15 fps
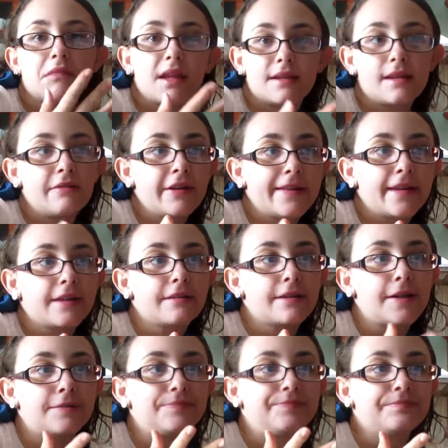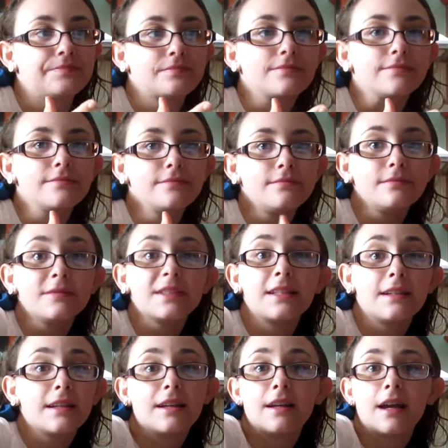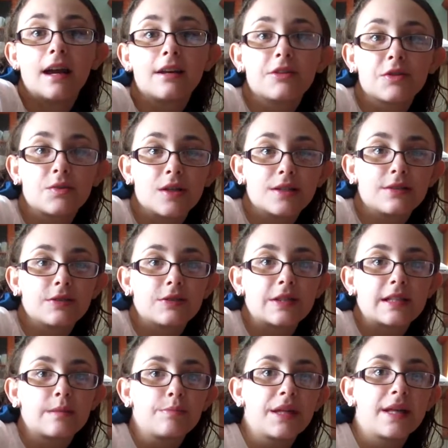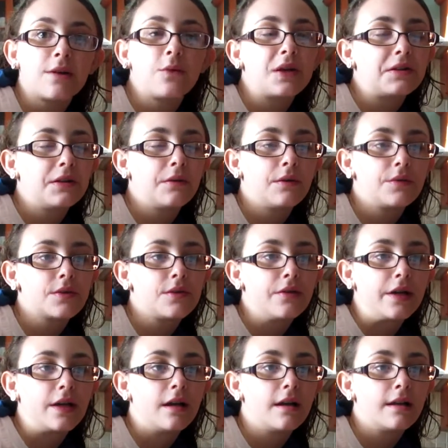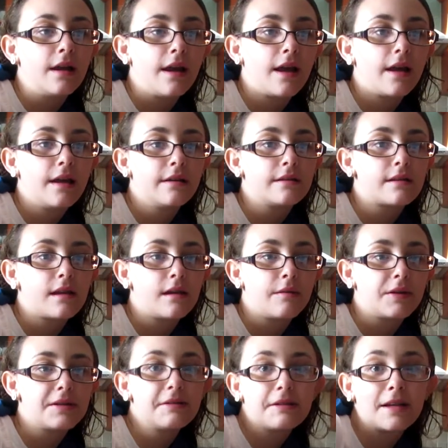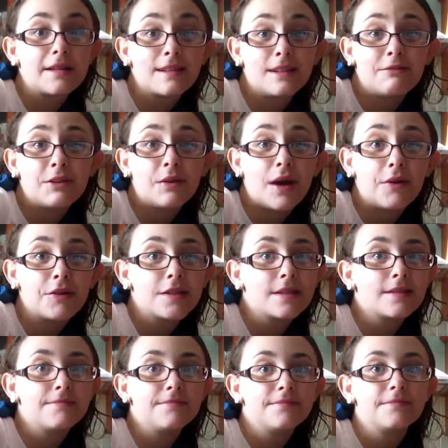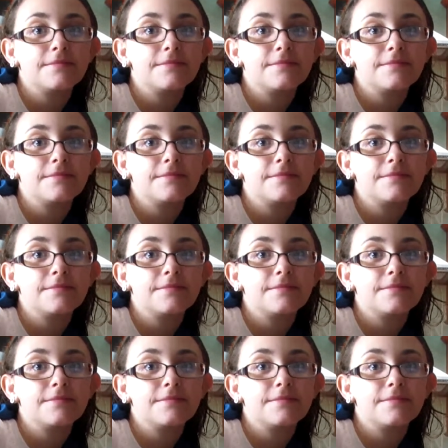that's everything. So I just wanted to explain quickly what was going on, and uh, I'll see you guys in a few hours.